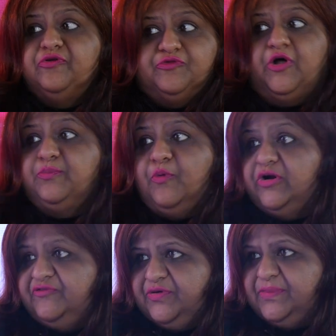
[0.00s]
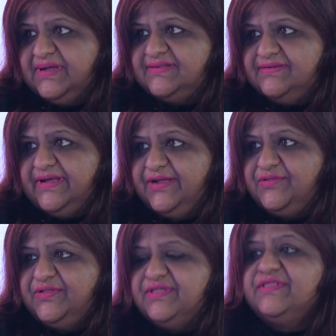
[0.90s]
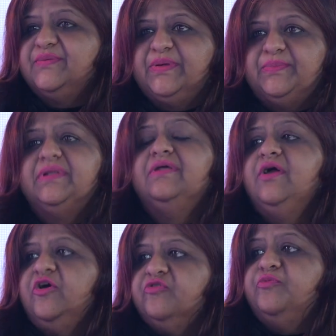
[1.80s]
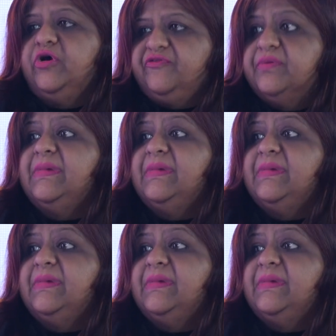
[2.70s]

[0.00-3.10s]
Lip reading: who've not bought from us, right? So these are the people who bought from